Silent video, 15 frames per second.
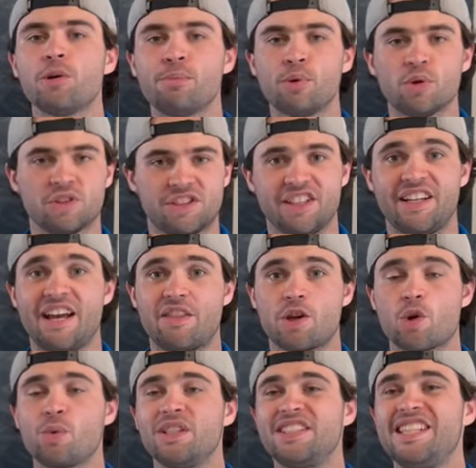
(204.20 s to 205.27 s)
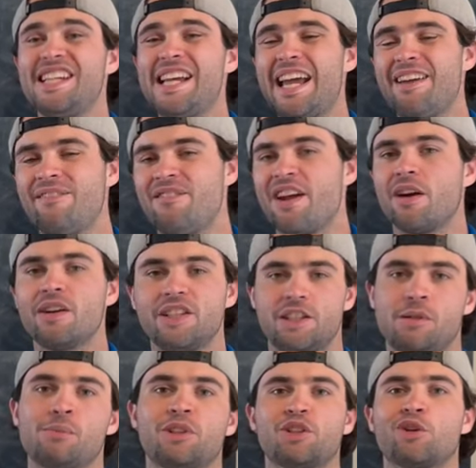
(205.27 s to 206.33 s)
the pools together, we see a very
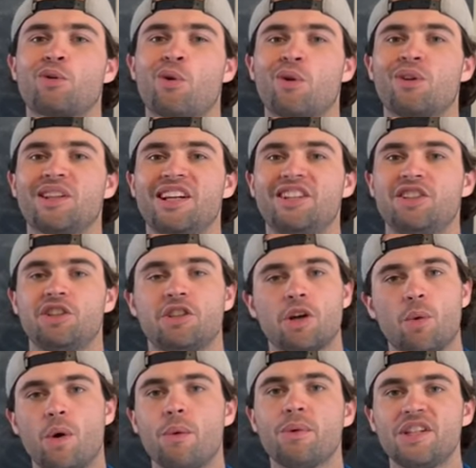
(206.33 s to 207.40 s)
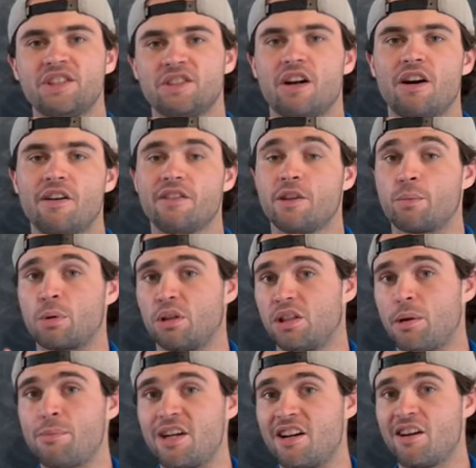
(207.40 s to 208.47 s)
similar correlation to what we saw in the
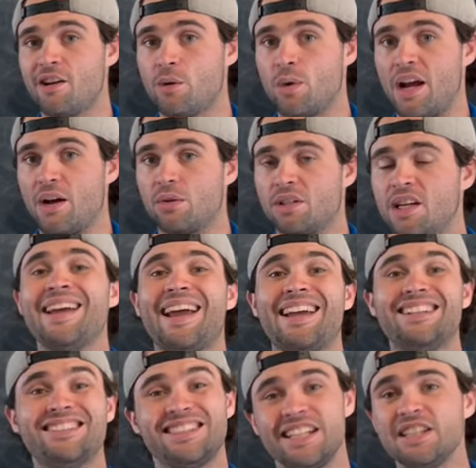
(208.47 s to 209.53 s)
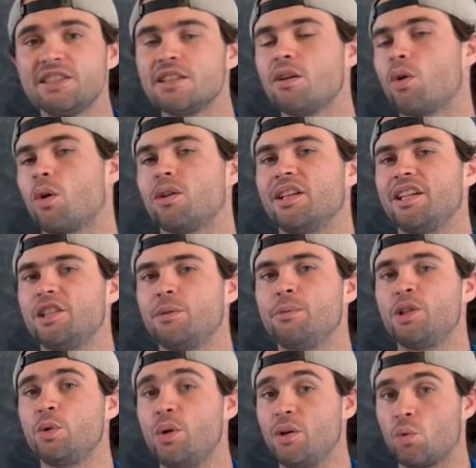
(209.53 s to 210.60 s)
preliminary round. A decent correlation
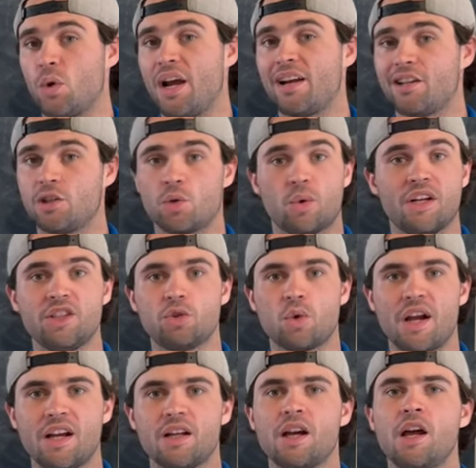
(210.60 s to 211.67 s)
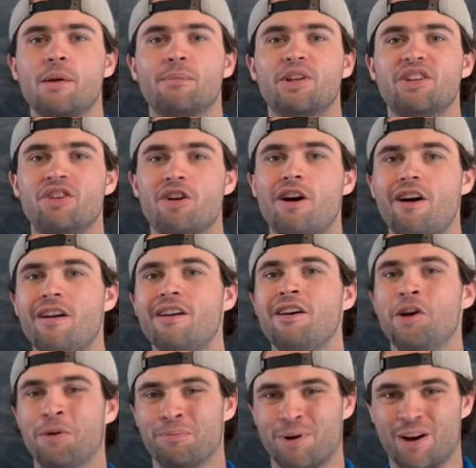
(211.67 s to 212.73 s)
between rank and 20s rank, but not
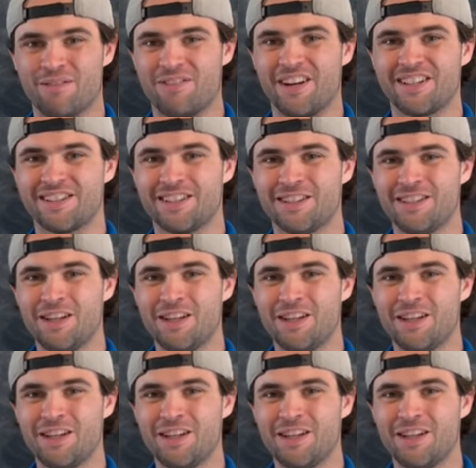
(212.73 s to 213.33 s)
perfect.